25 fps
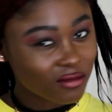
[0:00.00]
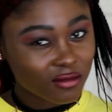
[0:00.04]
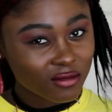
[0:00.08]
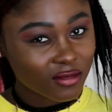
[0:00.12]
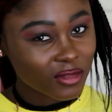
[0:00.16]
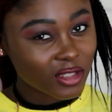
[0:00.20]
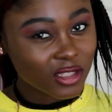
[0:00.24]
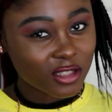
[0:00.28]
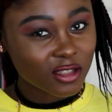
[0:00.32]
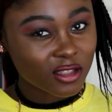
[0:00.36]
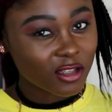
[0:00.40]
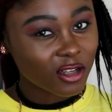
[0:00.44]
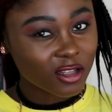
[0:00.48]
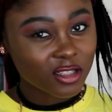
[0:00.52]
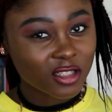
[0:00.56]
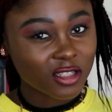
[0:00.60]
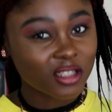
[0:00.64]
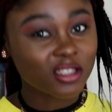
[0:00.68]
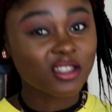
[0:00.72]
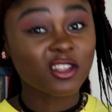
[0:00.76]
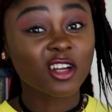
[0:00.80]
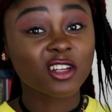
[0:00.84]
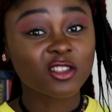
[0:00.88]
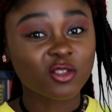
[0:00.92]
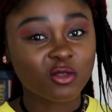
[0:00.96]
it's not
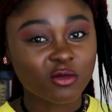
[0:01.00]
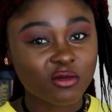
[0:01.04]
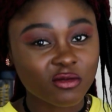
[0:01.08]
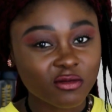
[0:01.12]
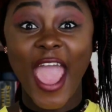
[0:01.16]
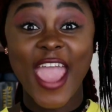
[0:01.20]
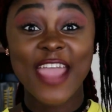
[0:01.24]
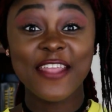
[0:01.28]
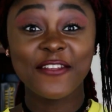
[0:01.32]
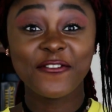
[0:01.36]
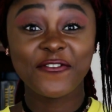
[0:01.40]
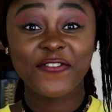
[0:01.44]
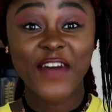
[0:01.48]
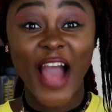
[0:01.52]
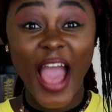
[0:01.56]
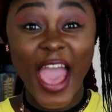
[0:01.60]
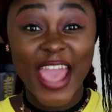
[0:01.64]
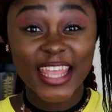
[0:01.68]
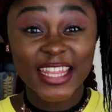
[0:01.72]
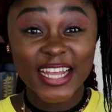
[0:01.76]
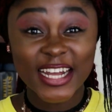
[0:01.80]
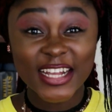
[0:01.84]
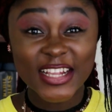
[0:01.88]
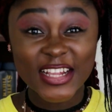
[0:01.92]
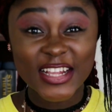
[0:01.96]
it's not true and
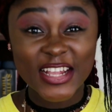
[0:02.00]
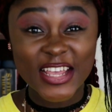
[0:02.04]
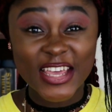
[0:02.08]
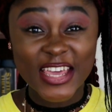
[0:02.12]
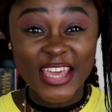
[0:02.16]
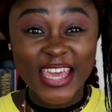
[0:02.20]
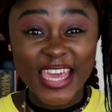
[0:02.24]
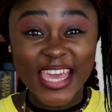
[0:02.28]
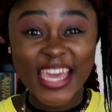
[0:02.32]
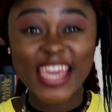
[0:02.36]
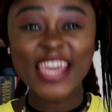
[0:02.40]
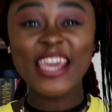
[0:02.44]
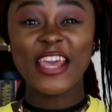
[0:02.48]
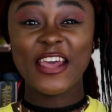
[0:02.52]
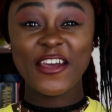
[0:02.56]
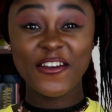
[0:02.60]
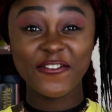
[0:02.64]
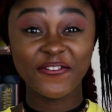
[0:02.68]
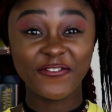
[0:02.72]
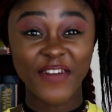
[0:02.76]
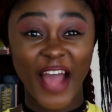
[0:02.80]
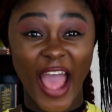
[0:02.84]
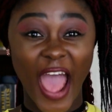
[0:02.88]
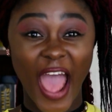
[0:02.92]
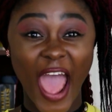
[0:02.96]
finally
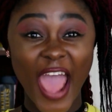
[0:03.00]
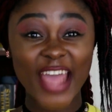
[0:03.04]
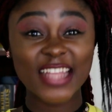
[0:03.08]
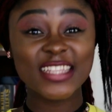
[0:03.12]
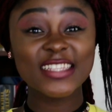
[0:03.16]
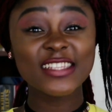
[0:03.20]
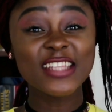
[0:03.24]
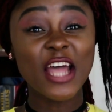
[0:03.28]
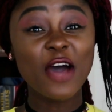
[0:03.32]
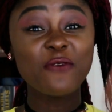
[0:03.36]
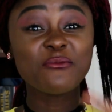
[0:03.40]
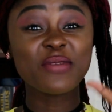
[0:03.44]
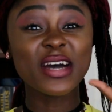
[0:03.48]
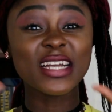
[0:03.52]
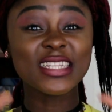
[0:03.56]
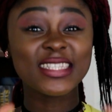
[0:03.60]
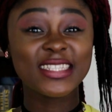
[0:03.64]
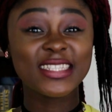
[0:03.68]
fact number